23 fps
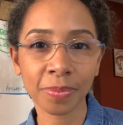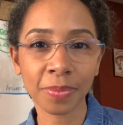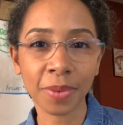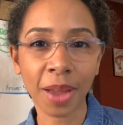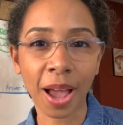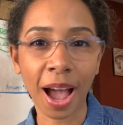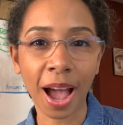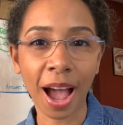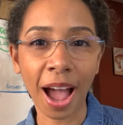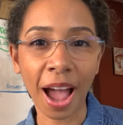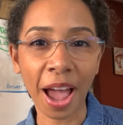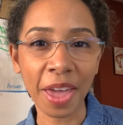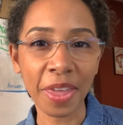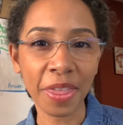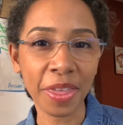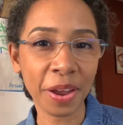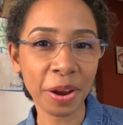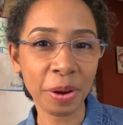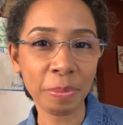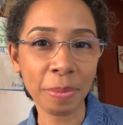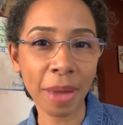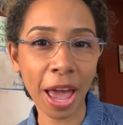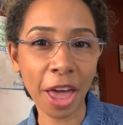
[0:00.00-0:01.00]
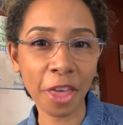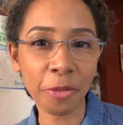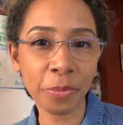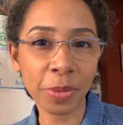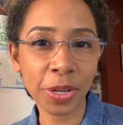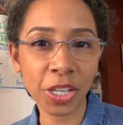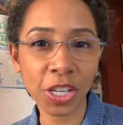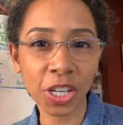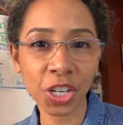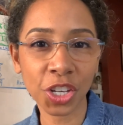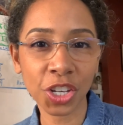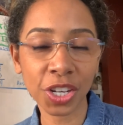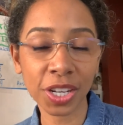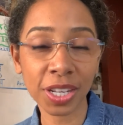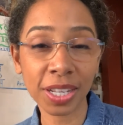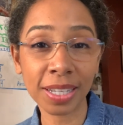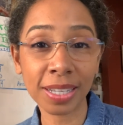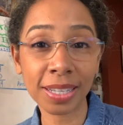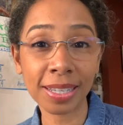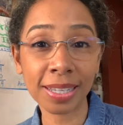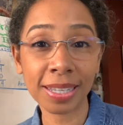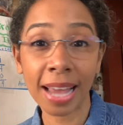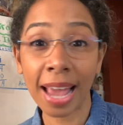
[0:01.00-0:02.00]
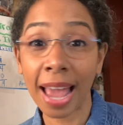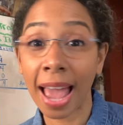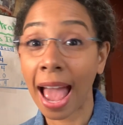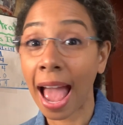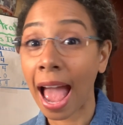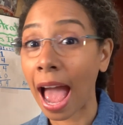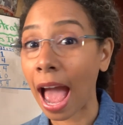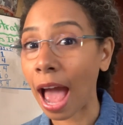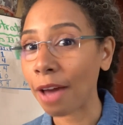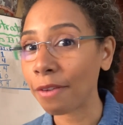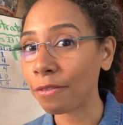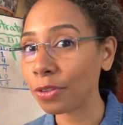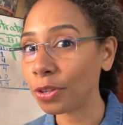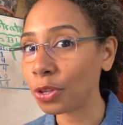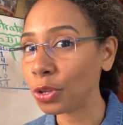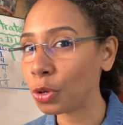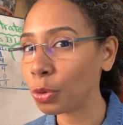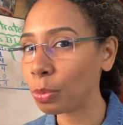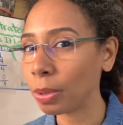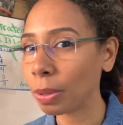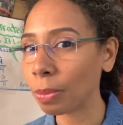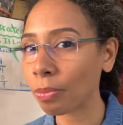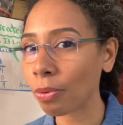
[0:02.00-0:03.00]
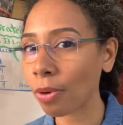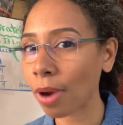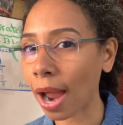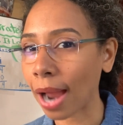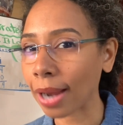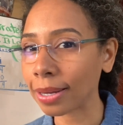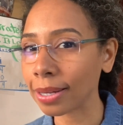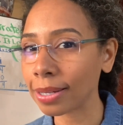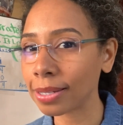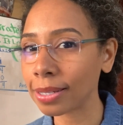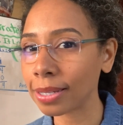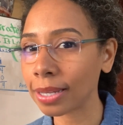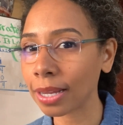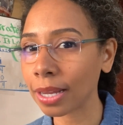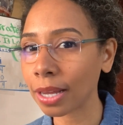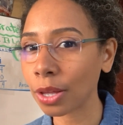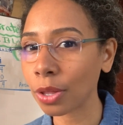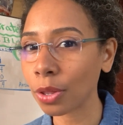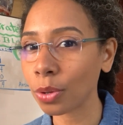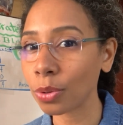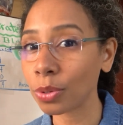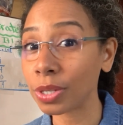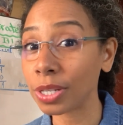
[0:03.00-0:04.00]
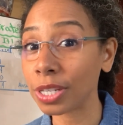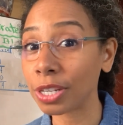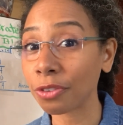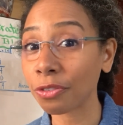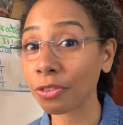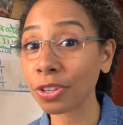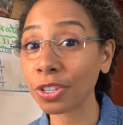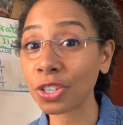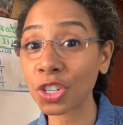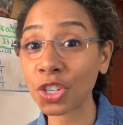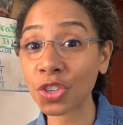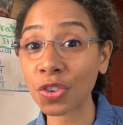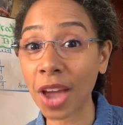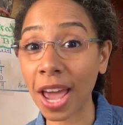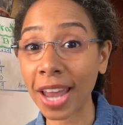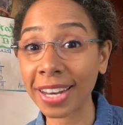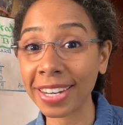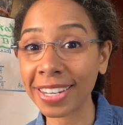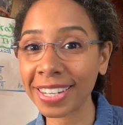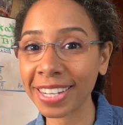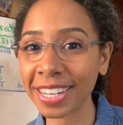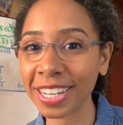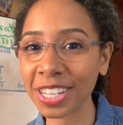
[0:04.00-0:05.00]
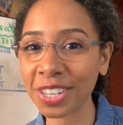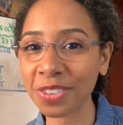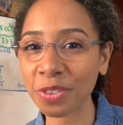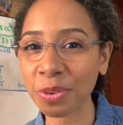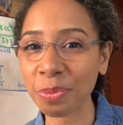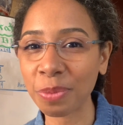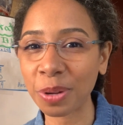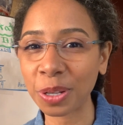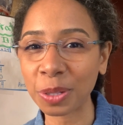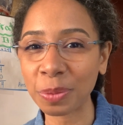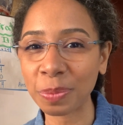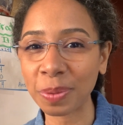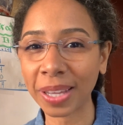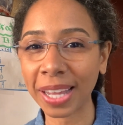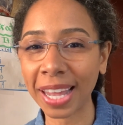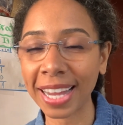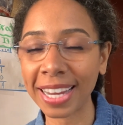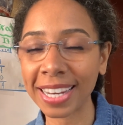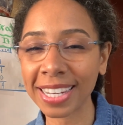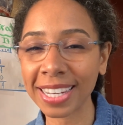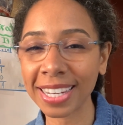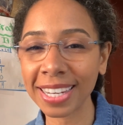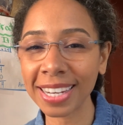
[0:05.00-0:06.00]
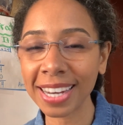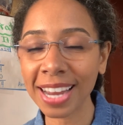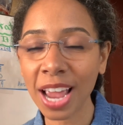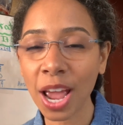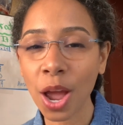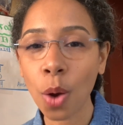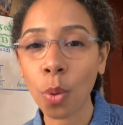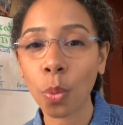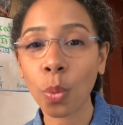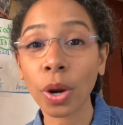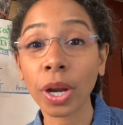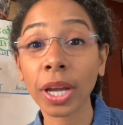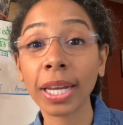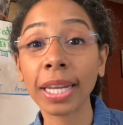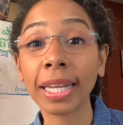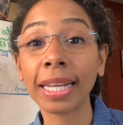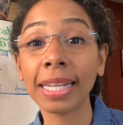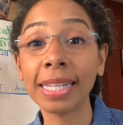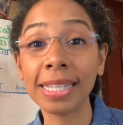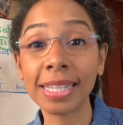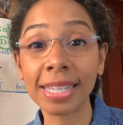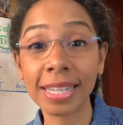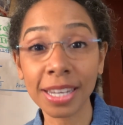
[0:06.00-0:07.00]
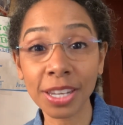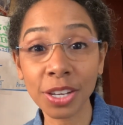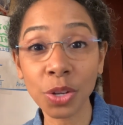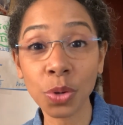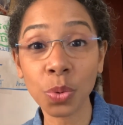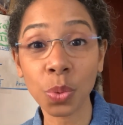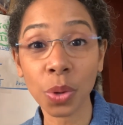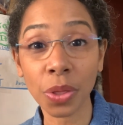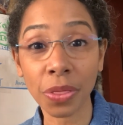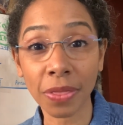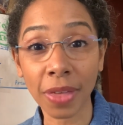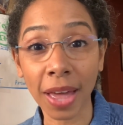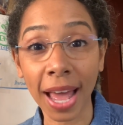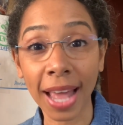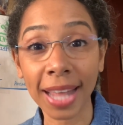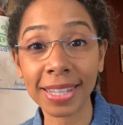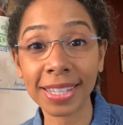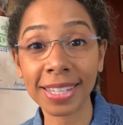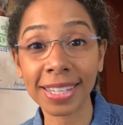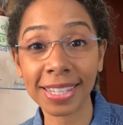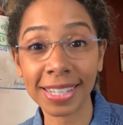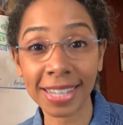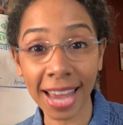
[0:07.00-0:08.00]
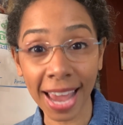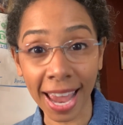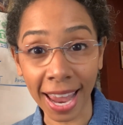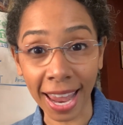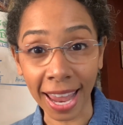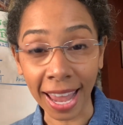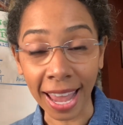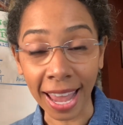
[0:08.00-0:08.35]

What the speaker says: Hi there, mathematicians. Have you been practicing those different strategies for multiplication? We're going to continue with that today.